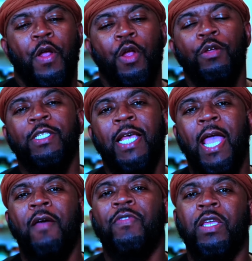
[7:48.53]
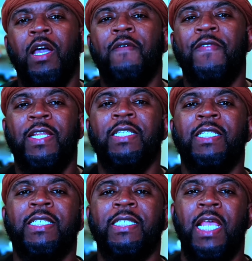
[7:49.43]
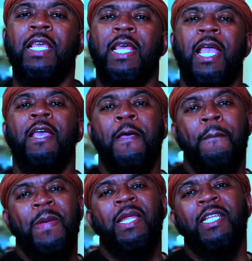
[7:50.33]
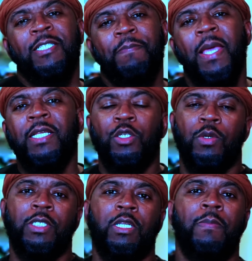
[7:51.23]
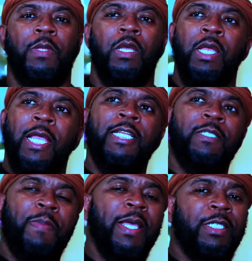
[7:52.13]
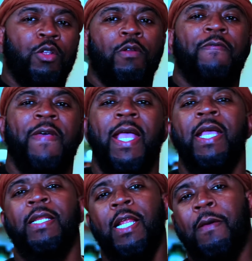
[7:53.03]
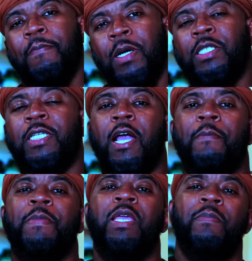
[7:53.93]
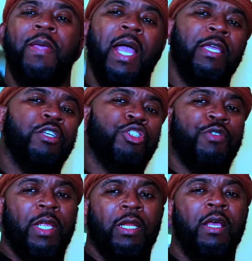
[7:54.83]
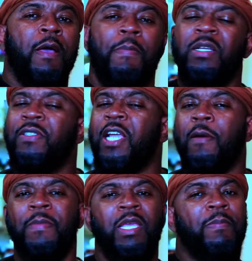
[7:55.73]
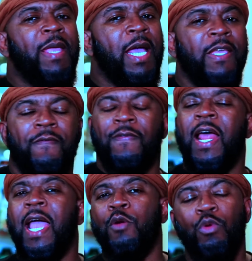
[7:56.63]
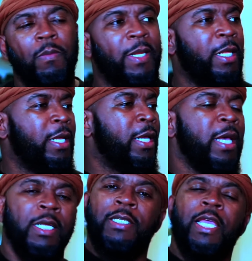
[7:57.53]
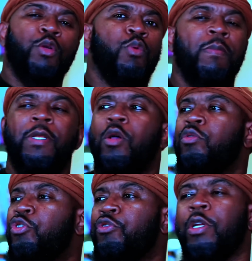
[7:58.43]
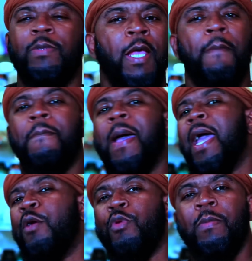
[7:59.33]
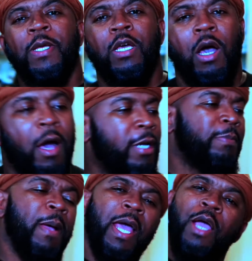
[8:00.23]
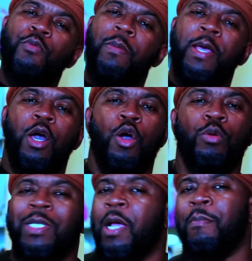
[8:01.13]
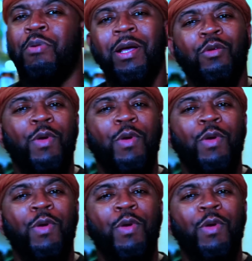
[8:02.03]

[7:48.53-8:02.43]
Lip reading: for her to have the confidence to say that means it's based on something. And it's based on the fact that a bunch of y'all men be out here tricking. A bunch of y'all men be out here flying women in, taking women on trips, buying women cars, buying women homes. Boy, the